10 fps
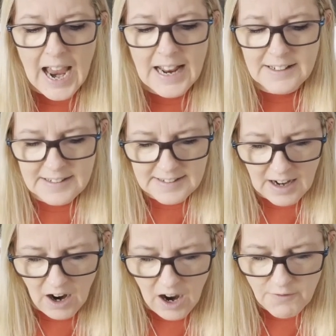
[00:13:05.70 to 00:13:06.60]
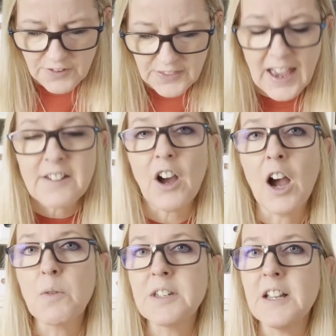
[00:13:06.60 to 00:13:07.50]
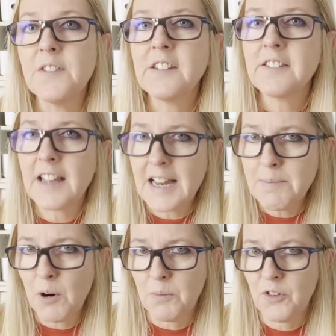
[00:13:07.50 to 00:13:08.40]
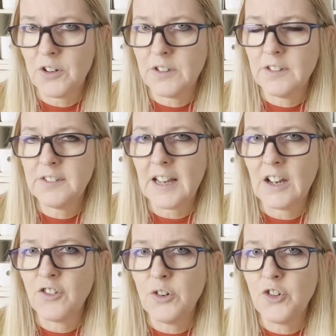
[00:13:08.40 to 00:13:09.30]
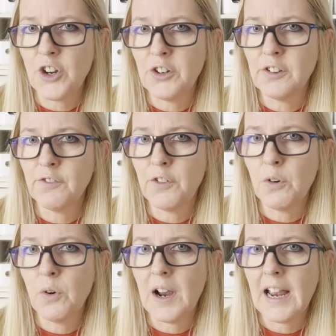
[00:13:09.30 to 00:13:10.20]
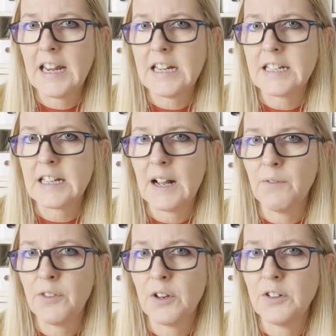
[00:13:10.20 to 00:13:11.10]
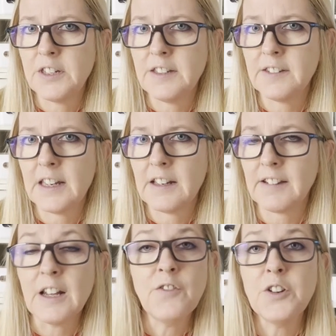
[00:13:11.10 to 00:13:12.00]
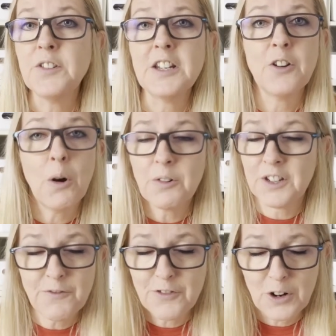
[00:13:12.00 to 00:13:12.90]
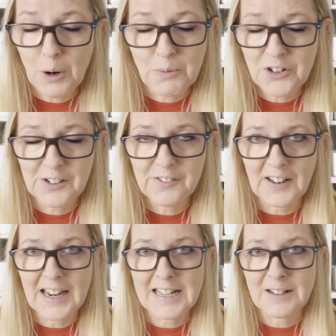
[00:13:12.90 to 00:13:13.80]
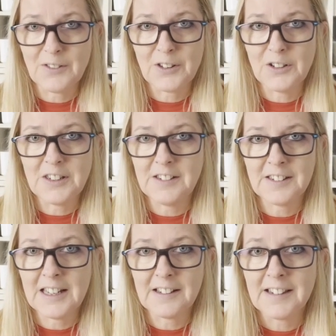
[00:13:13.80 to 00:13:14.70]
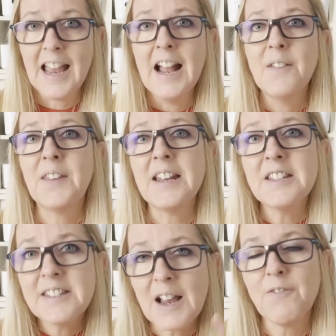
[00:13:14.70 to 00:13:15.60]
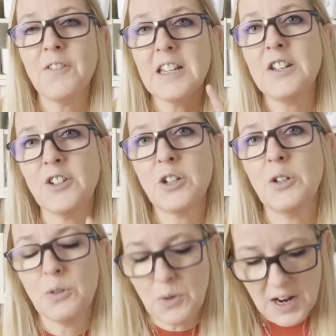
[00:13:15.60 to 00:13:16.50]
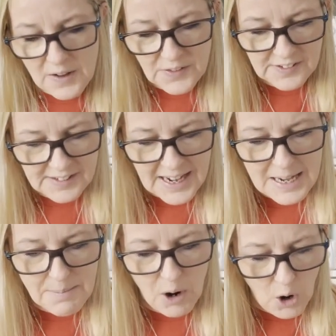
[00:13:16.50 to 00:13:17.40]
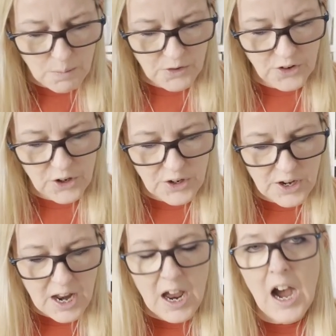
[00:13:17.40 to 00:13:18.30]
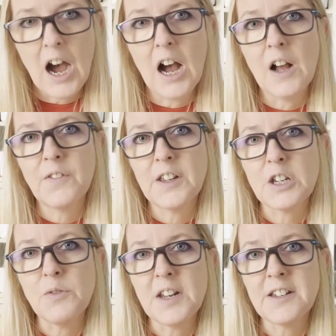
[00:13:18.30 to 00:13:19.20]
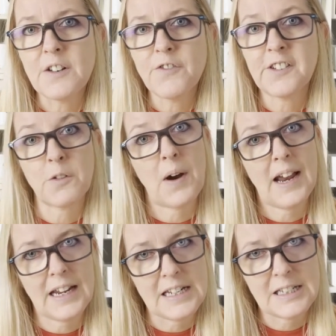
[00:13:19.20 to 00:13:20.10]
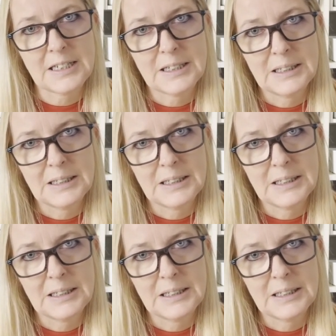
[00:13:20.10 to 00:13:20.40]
and for that, I would knit the same options as you chose for eight and thirty-six. And if you did different options for eight and thirty-six, then definitely do the same option uh, that you knitted for square eight.